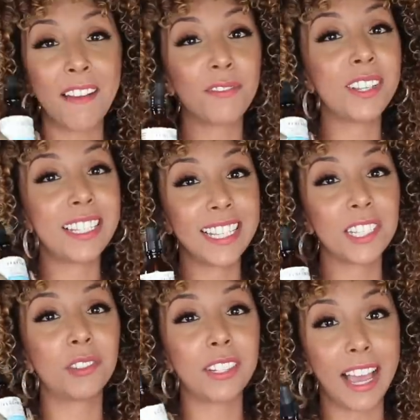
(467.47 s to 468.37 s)
every
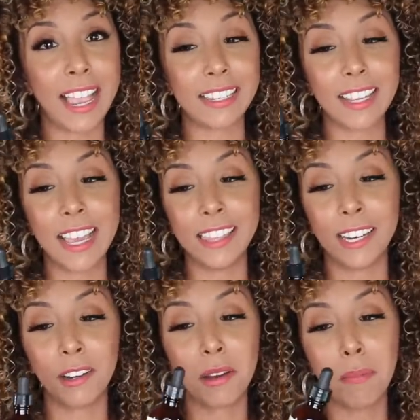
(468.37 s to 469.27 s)
single night, and
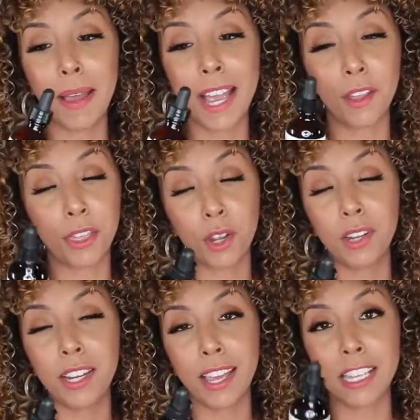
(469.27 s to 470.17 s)
then I'll come back in
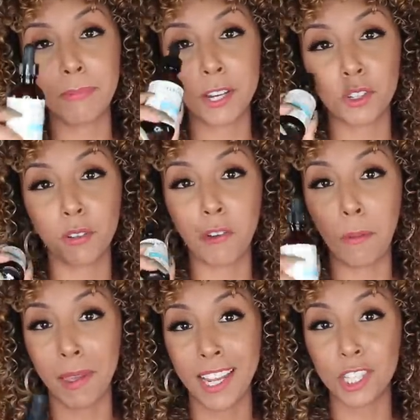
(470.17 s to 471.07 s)
thirty days. Make sure you
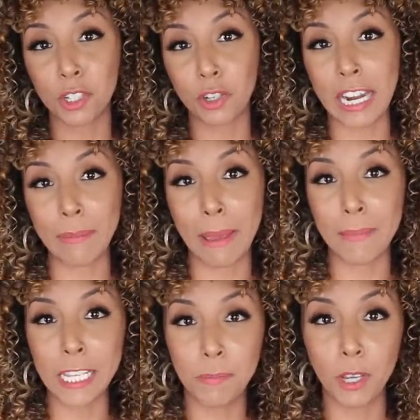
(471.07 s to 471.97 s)
follow me on Instagram
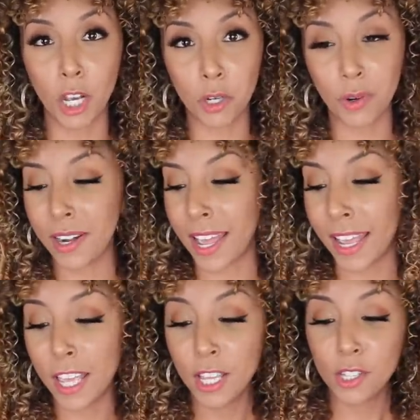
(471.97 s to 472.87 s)
at Miz Bianca
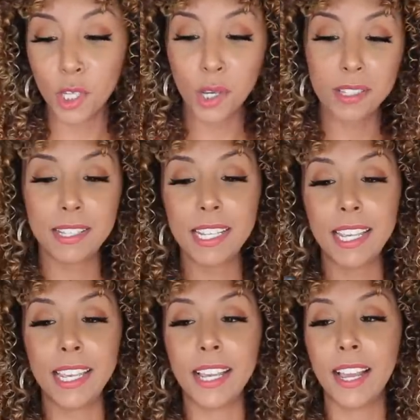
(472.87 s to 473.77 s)
Renee so you could
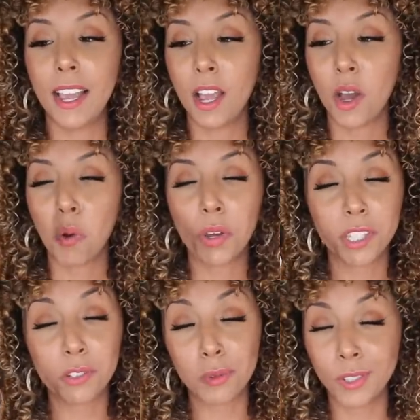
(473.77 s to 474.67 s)
see
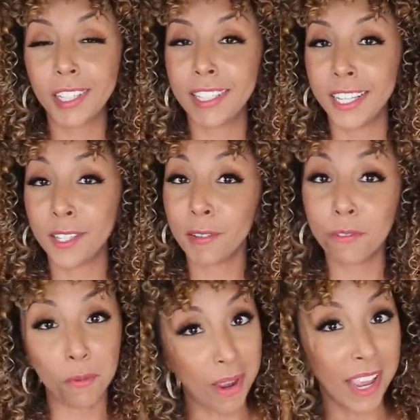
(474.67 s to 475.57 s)
what this really did
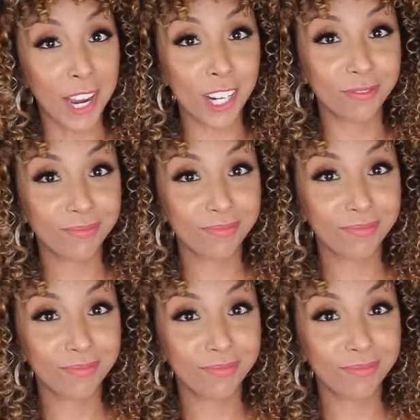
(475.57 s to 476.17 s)
for my hair.